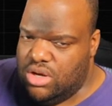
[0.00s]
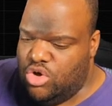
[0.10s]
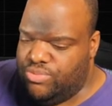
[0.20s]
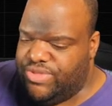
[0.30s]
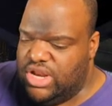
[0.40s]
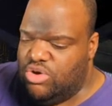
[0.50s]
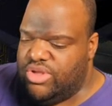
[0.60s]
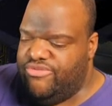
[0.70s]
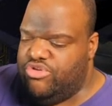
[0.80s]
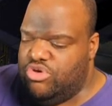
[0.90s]
Nope, they
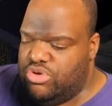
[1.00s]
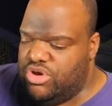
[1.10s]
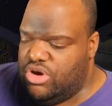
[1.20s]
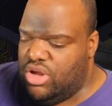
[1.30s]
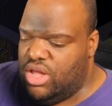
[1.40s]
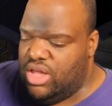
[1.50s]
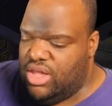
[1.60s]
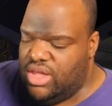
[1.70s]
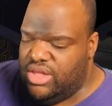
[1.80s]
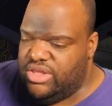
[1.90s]
don't give you your your
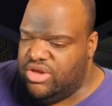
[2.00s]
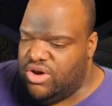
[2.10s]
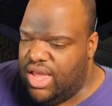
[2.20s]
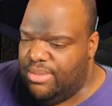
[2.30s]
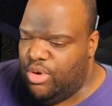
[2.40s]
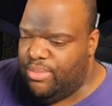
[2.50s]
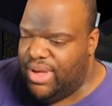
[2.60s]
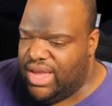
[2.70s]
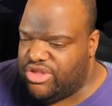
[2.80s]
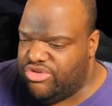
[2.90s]
uh your ammo
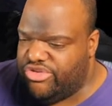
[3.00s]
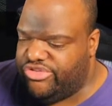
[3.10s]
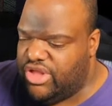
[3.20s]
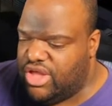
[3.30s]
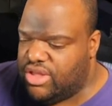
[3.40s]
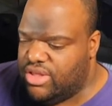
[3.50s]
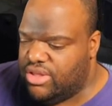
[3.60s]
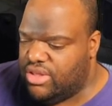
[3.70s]
back. You're just stuck.